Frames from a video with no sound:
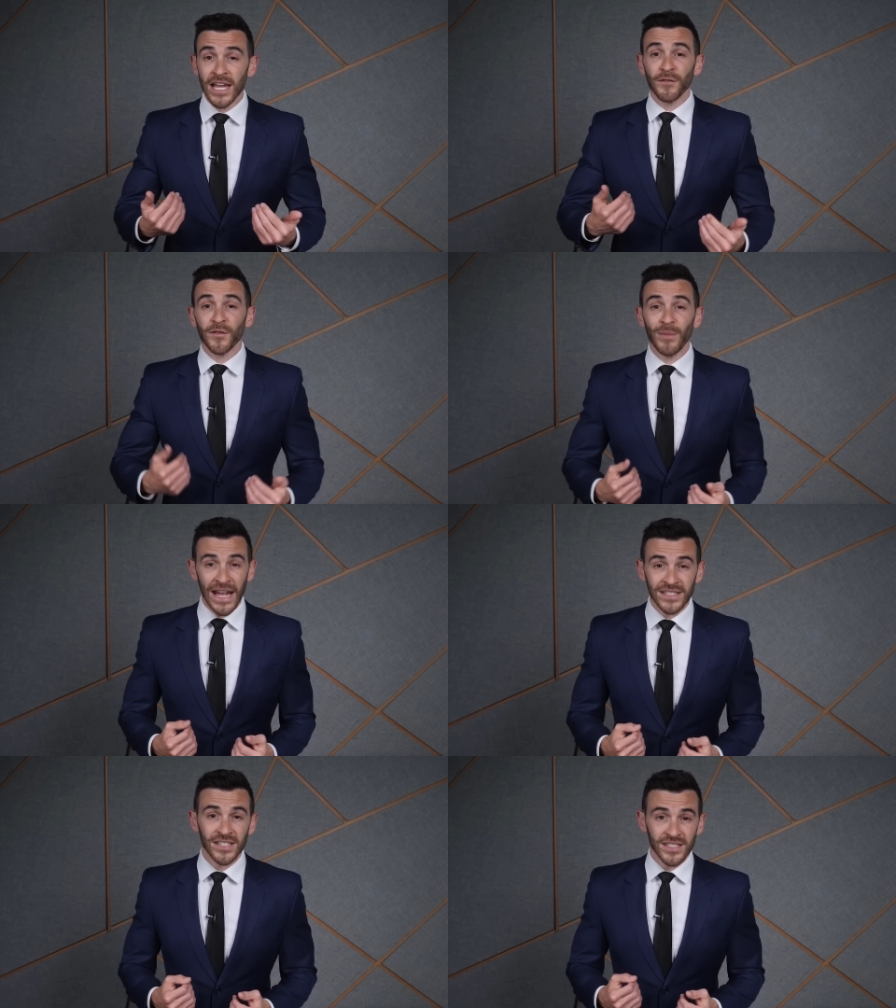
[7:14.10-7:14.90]
taken from
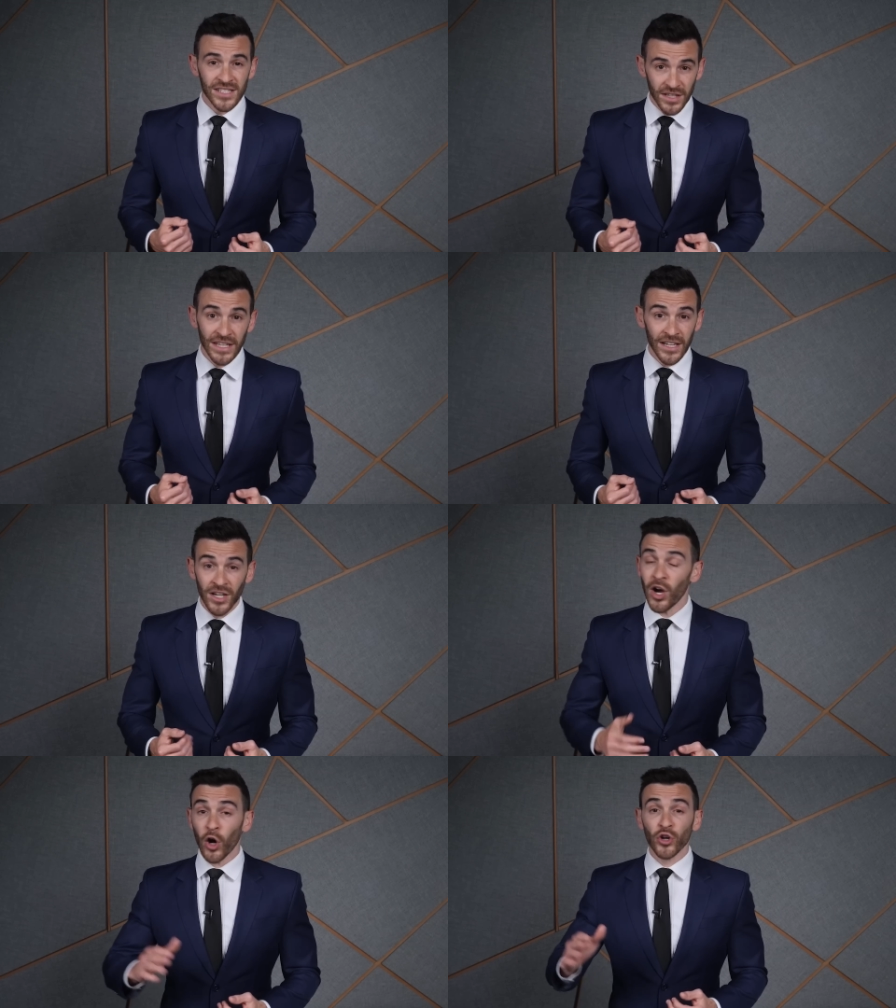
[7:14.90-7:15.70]
Antonin
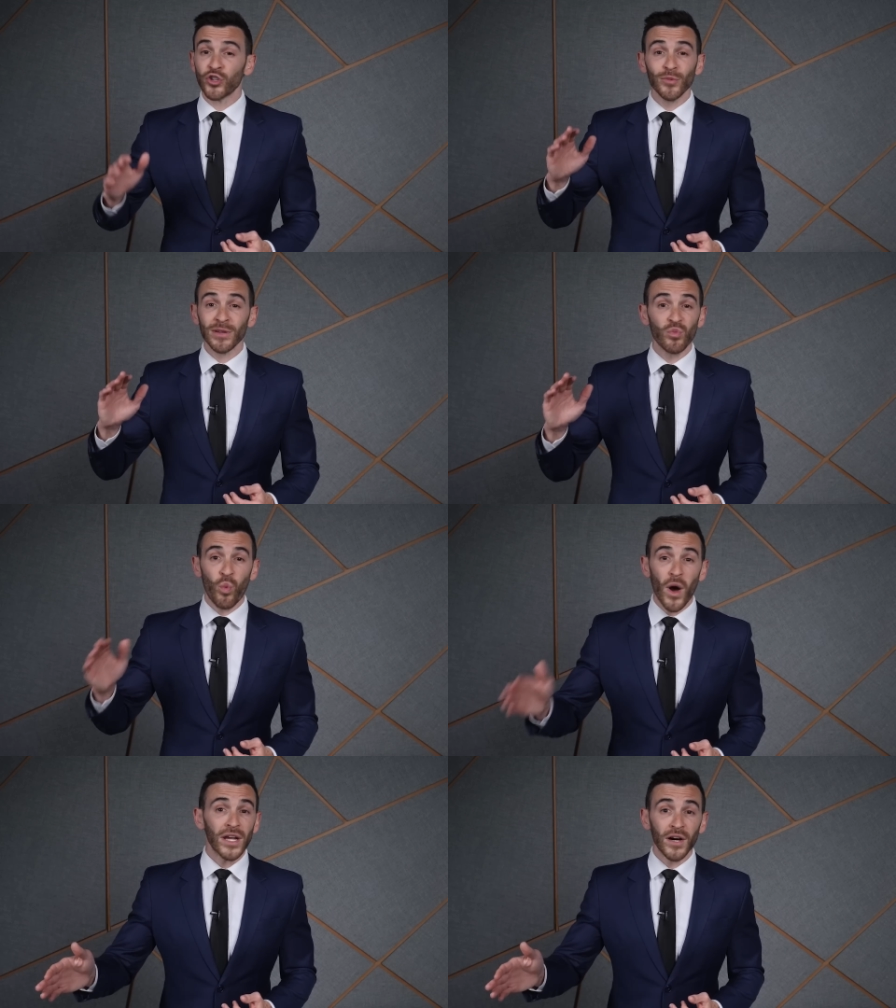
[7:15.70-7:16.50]
Scalia, arguably
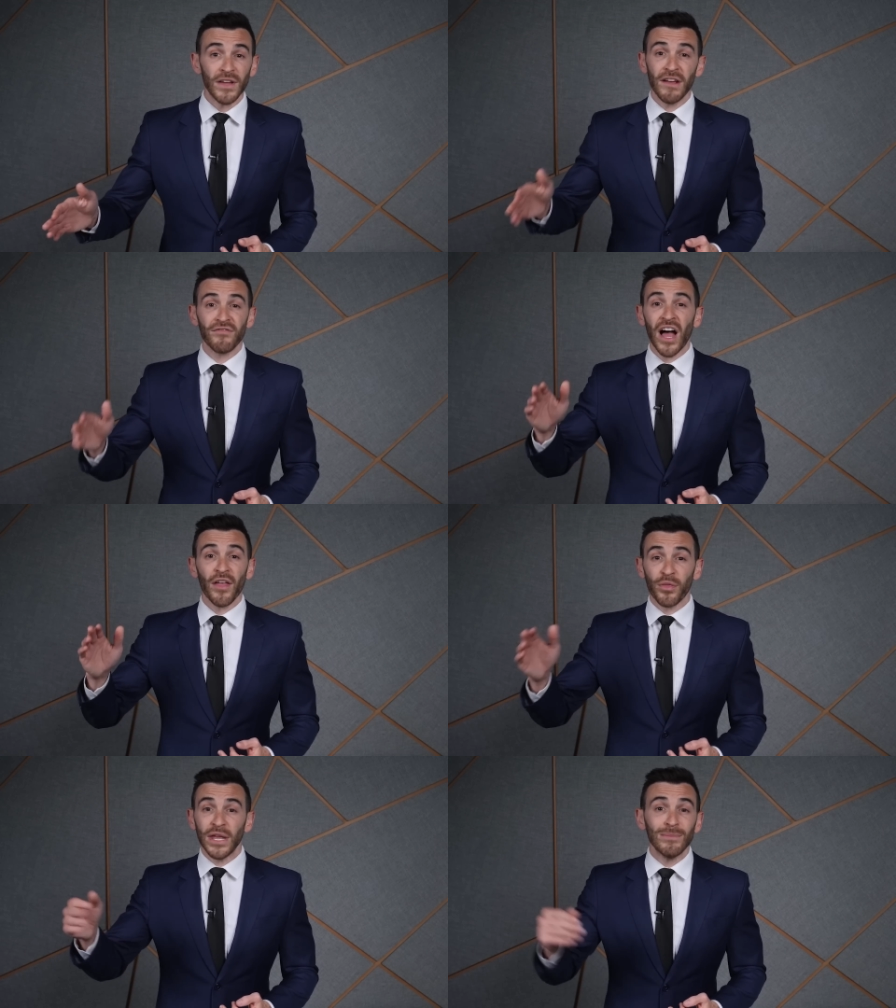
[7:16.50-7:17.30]
one of, if
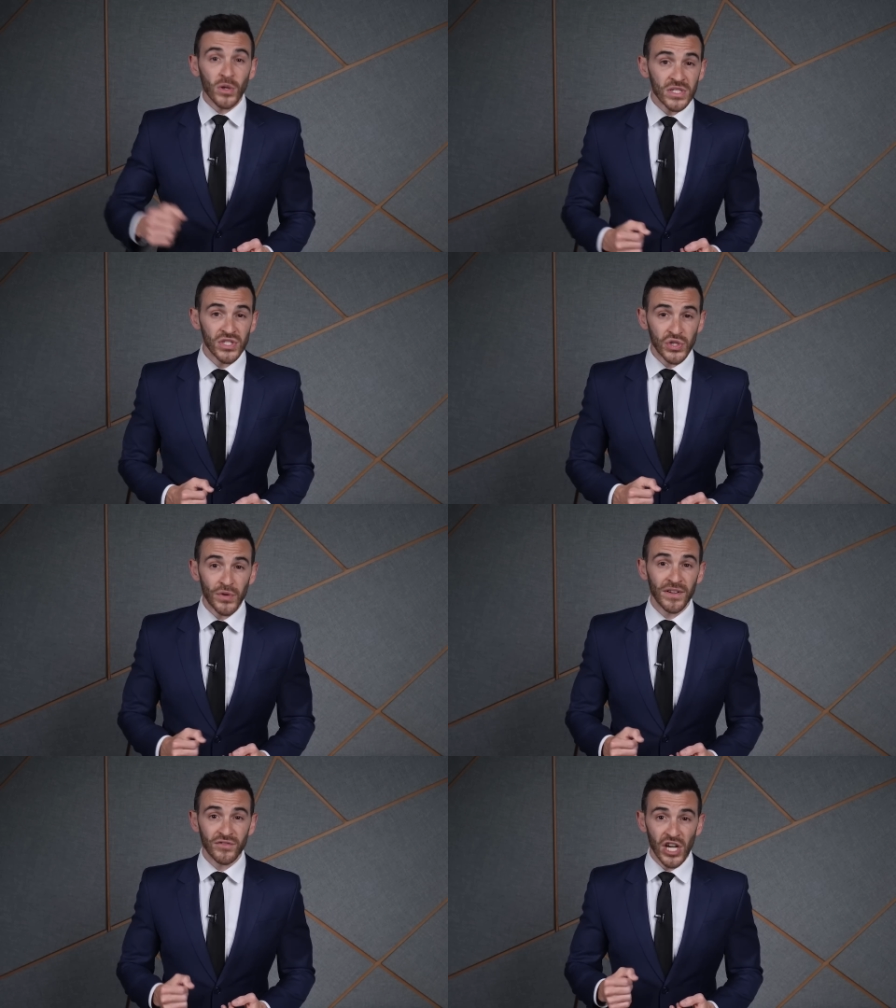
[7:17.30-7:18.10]
not the most
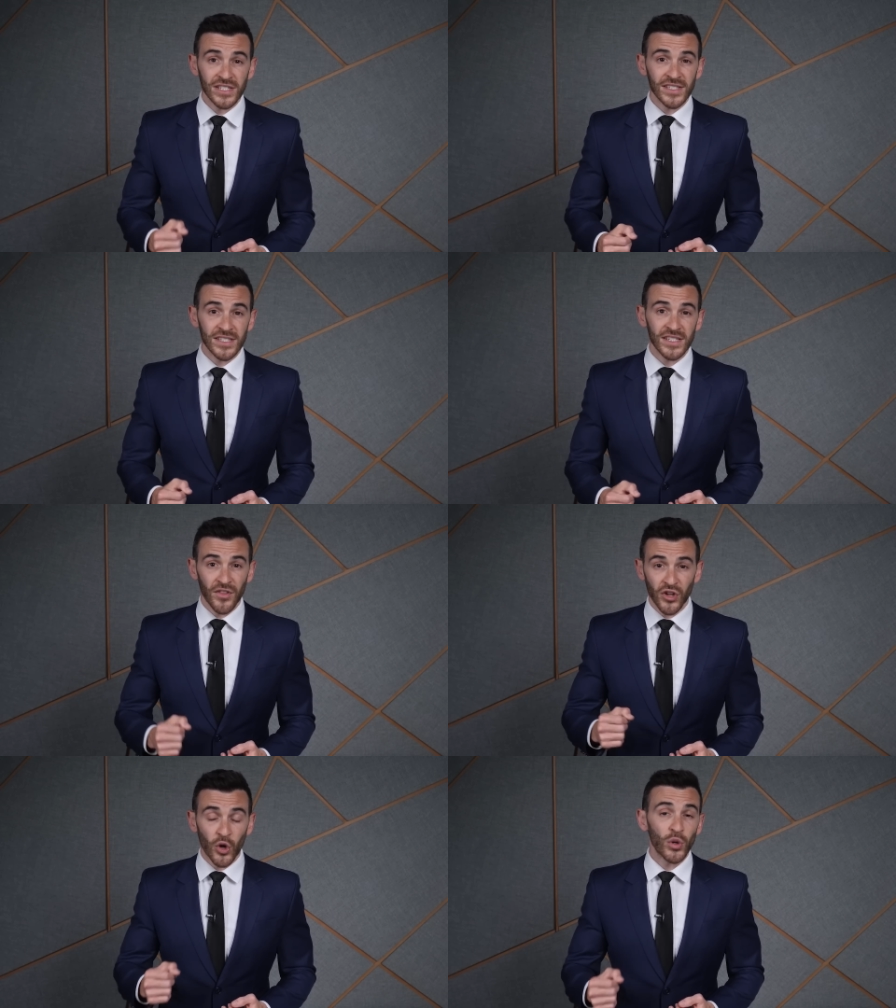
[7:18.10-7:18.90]
conservative justices
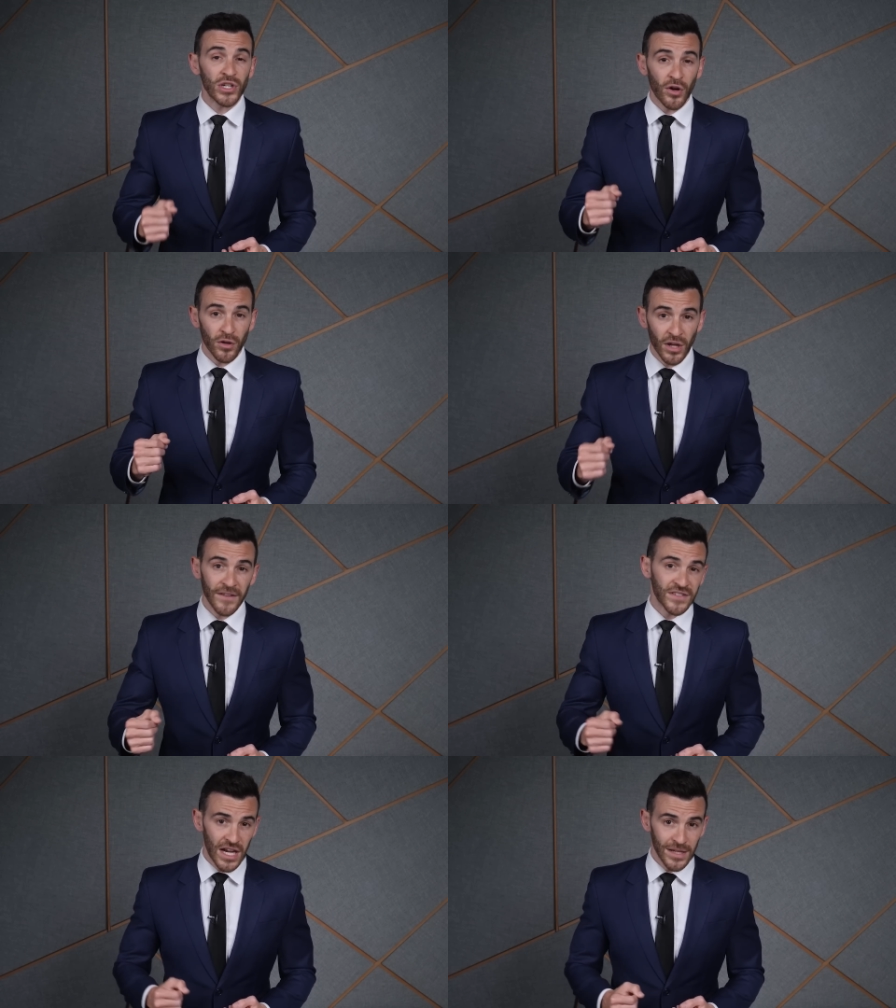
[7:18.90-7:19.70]
on the court in our
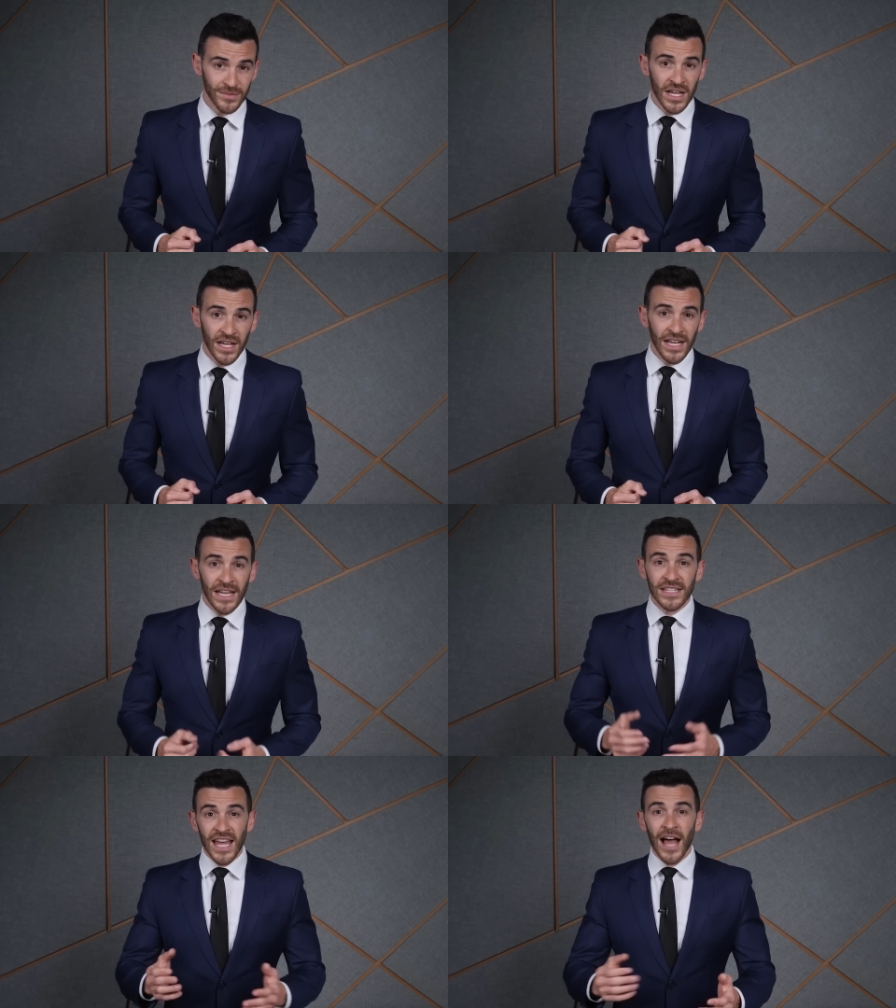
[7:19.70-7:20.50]
lifetimes.
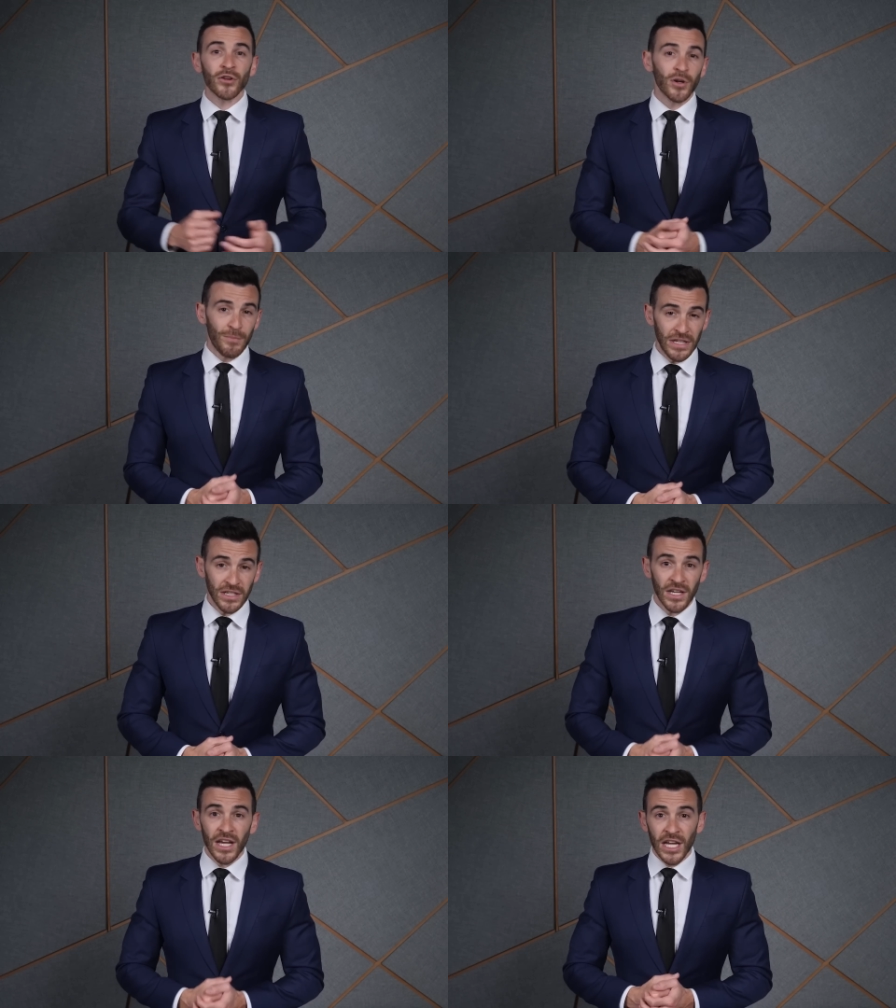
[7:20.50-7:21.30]
In his Heller
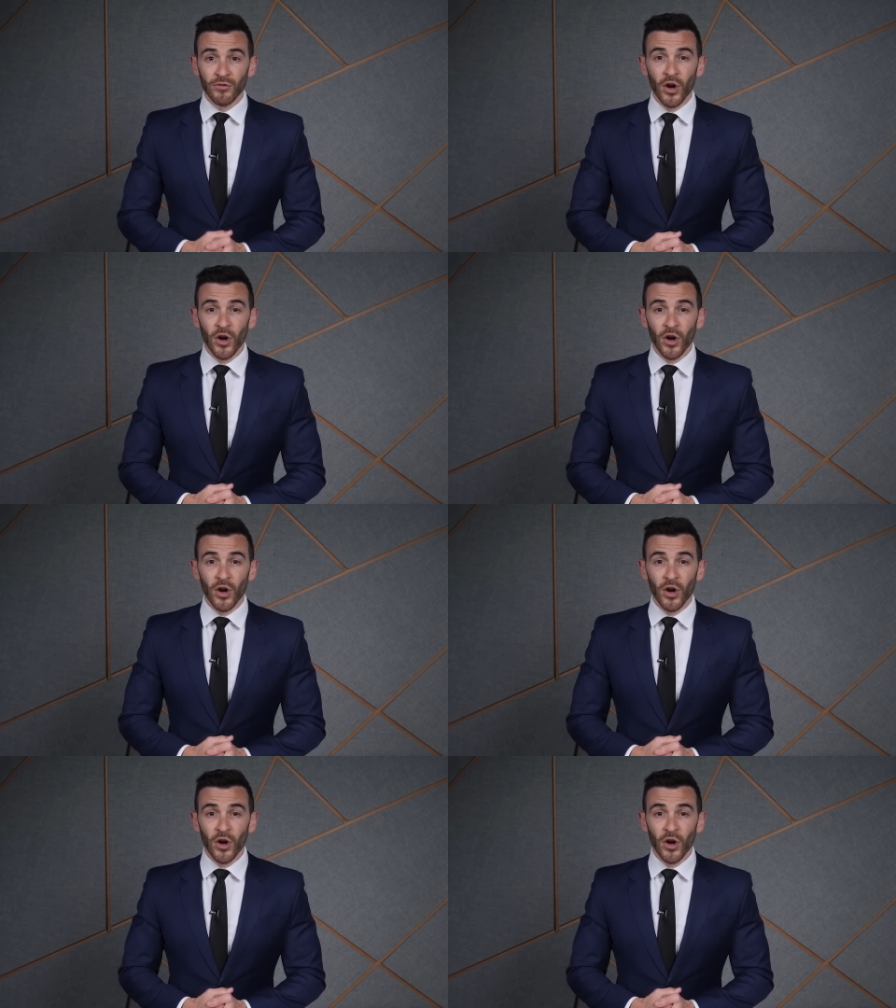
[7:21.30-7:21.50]
opinion, he